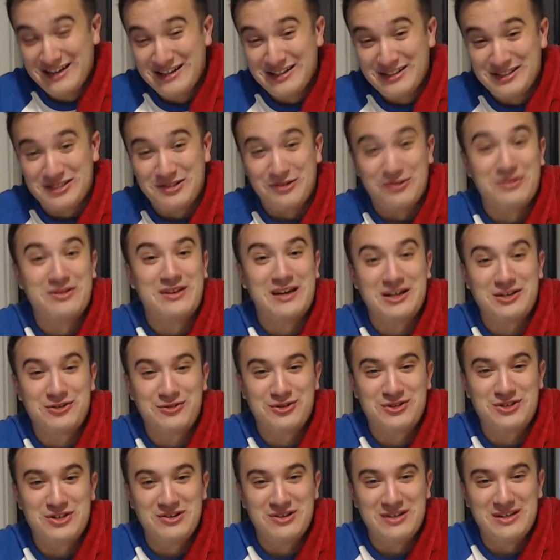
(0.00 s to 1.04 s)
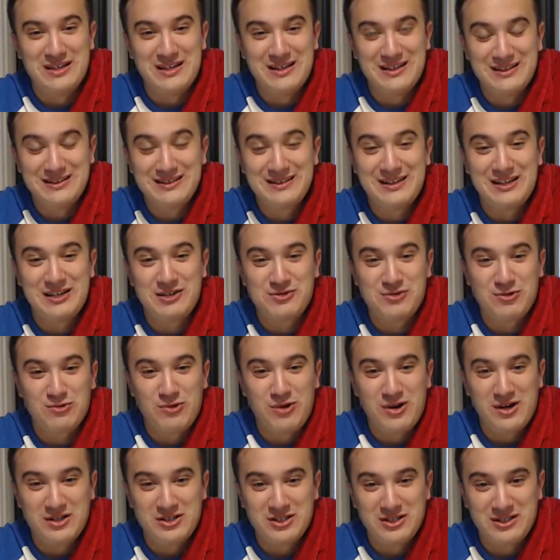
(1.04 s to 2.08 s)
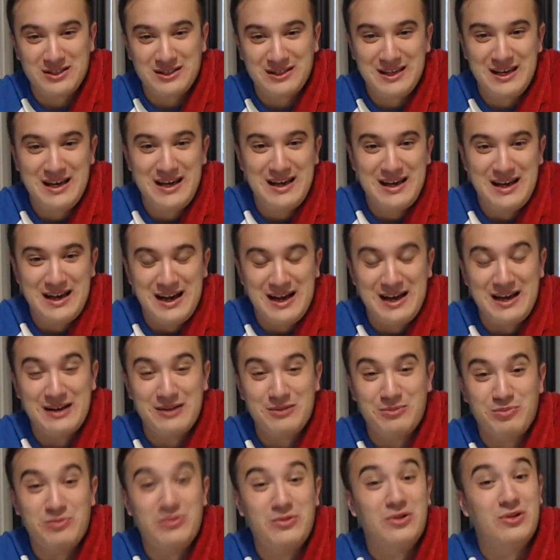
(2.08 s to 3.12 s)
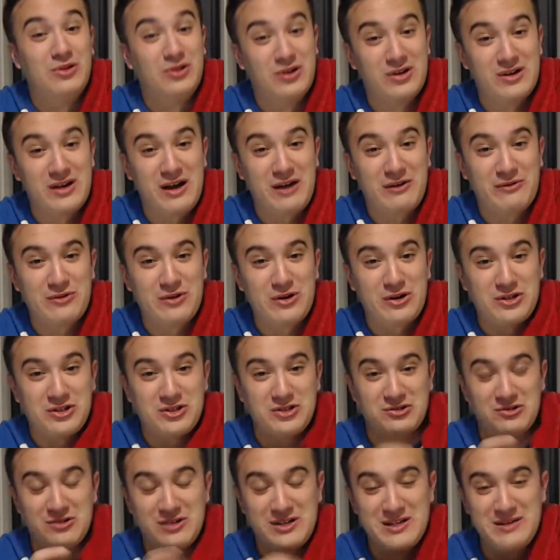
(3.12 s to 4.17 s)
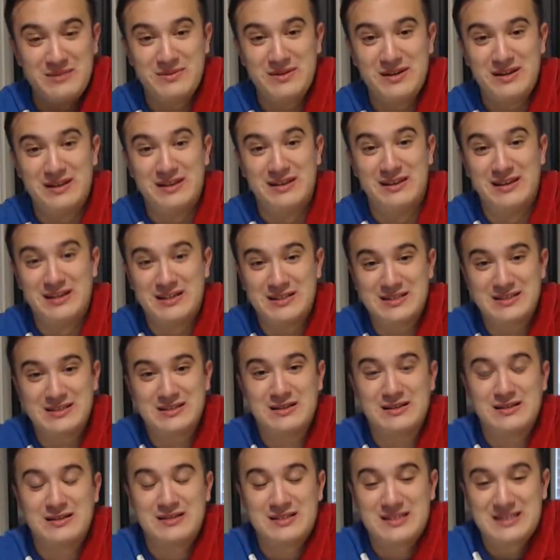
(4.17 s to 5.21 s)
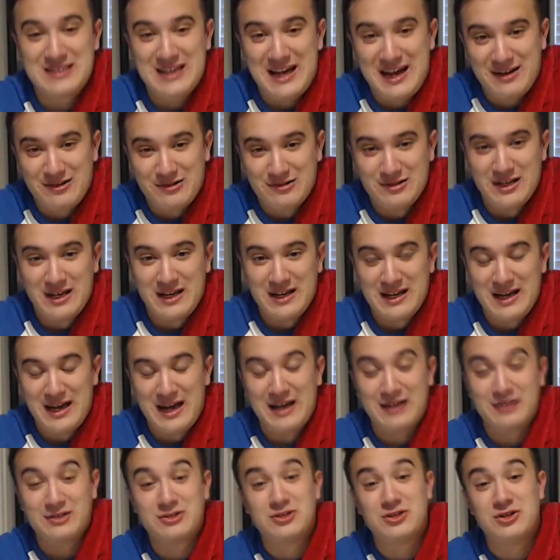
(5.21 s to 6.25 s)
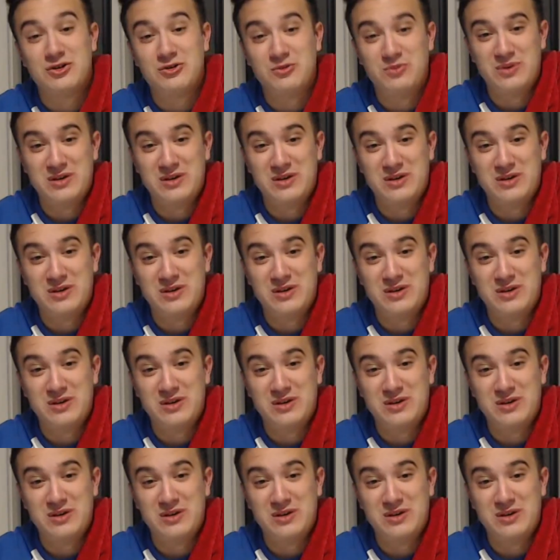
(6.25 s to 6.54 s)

So thanks for tuning in. Thanks for watching. And look out for our stream this Saturday at 2